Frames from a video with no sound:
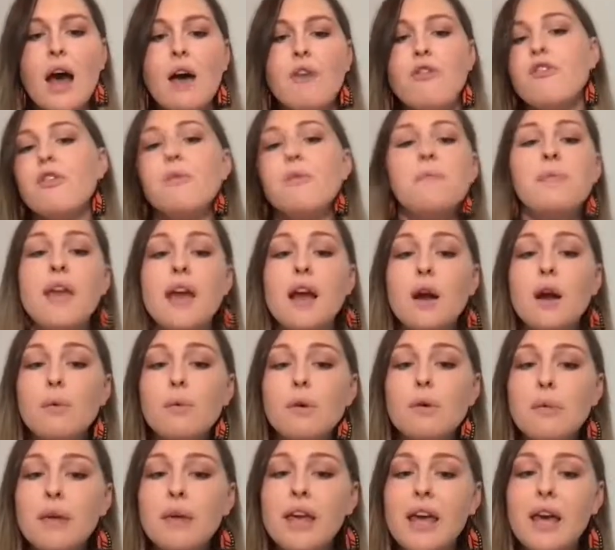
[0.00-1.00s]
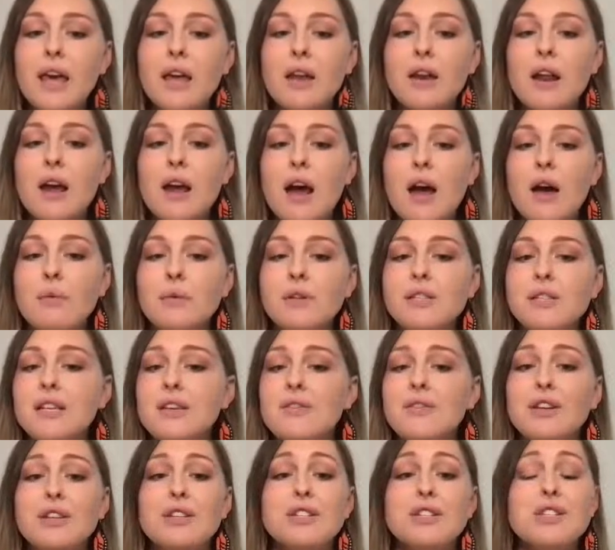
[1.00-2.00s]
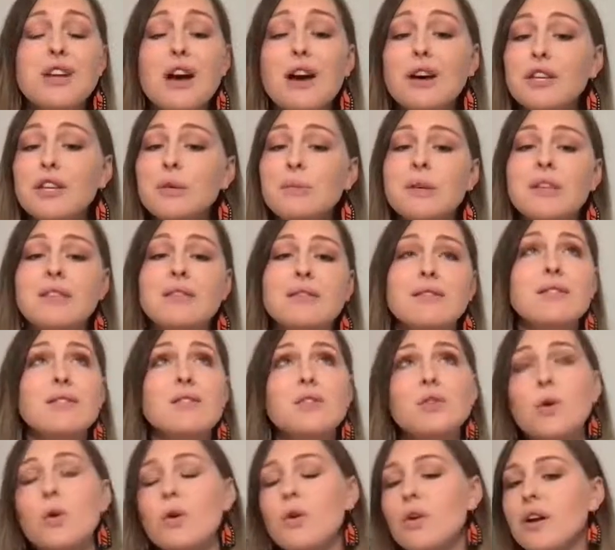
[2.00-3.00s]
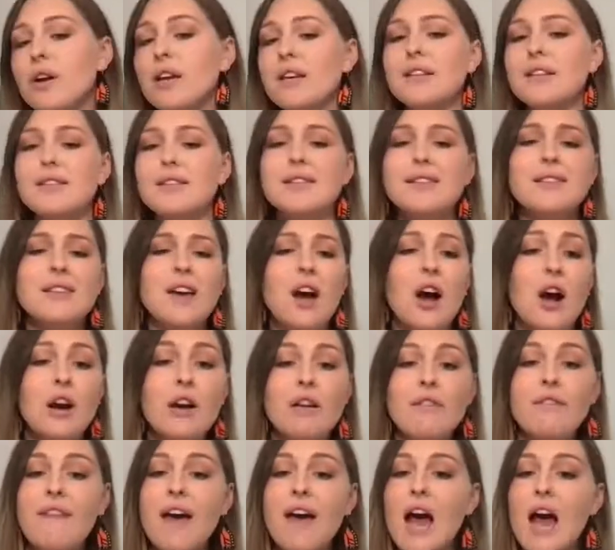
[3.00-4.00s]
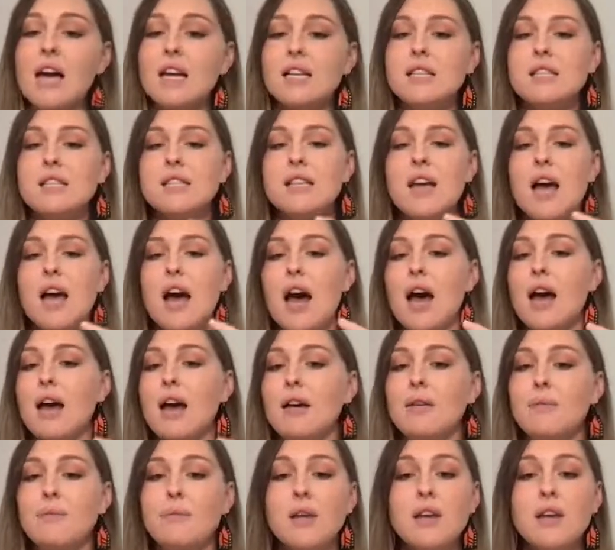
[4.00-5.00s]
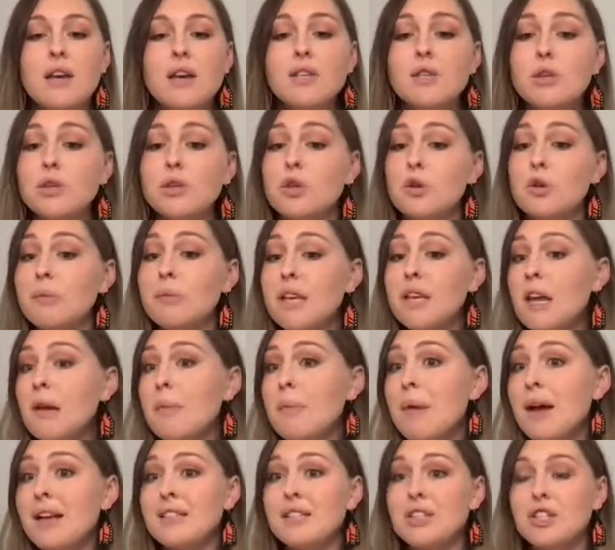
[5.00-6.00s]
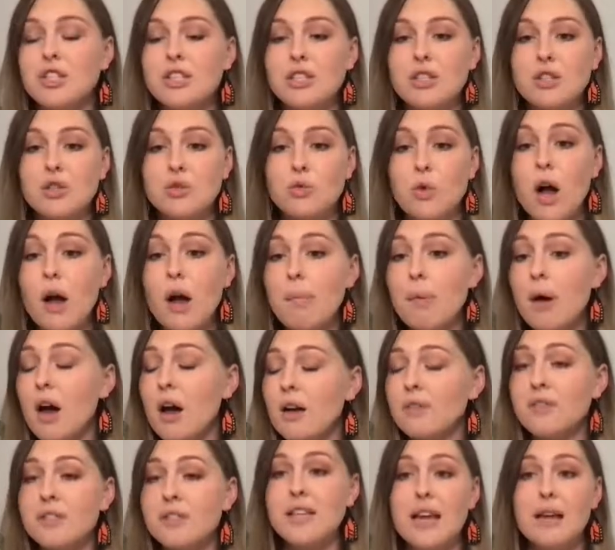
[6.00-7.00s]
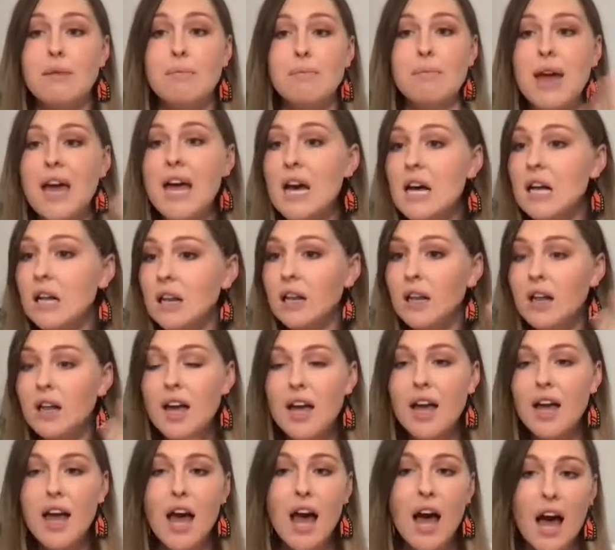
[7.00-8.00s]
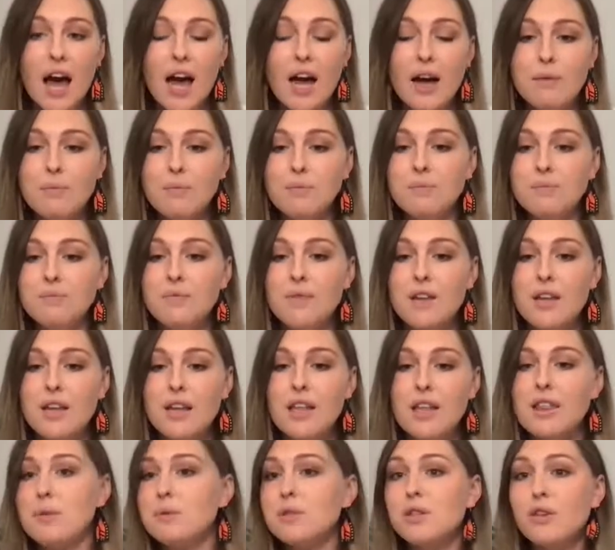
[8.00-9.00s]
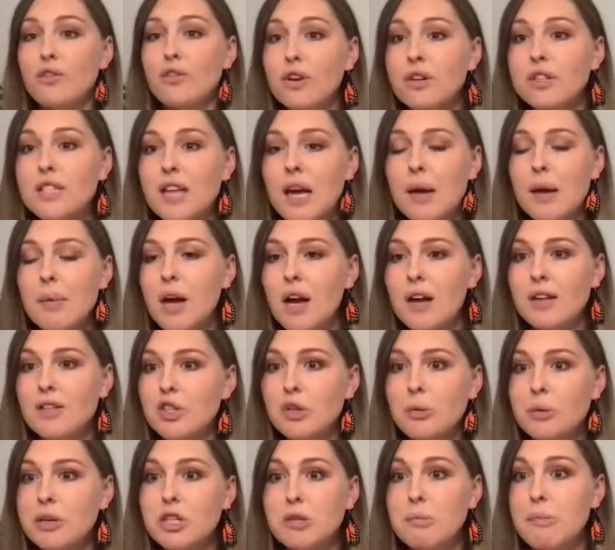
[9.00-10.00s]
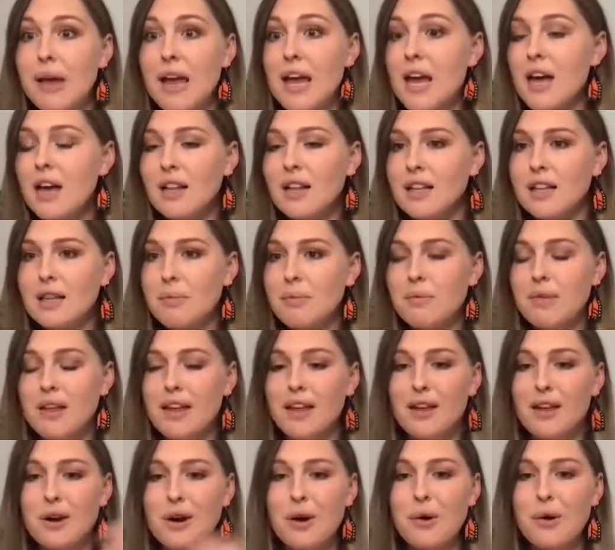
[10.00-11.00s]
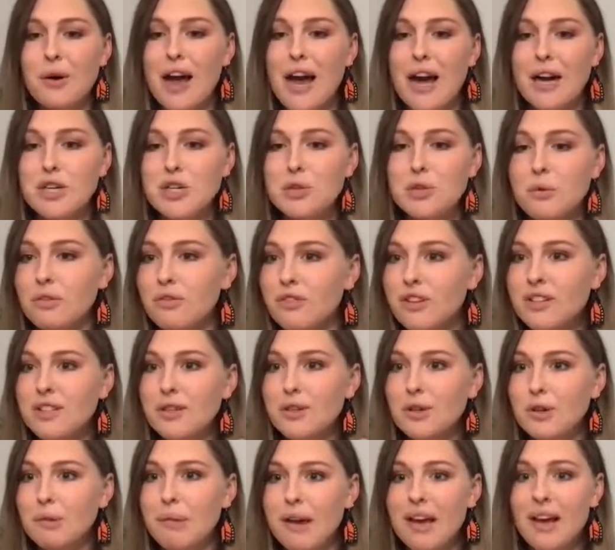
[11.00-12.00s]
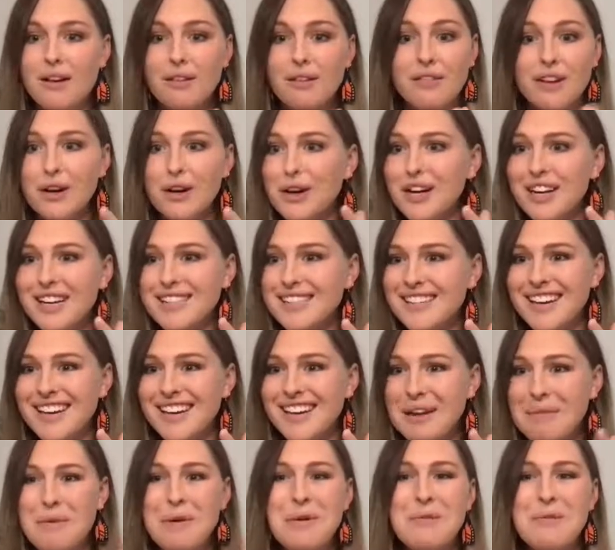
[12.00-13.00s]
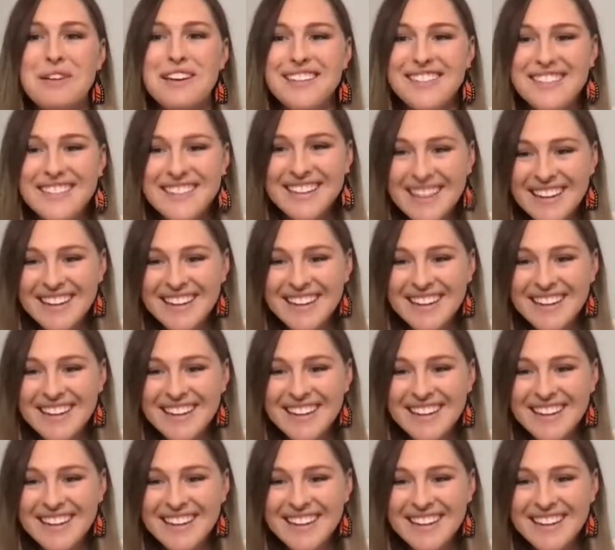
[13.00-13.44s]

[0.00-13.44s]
From there, we began receiving documents, stories, artifacts, social media messages, drop-offs, and mail. That was the first time I got so much mail, and actual physical mail. Very exciting moment.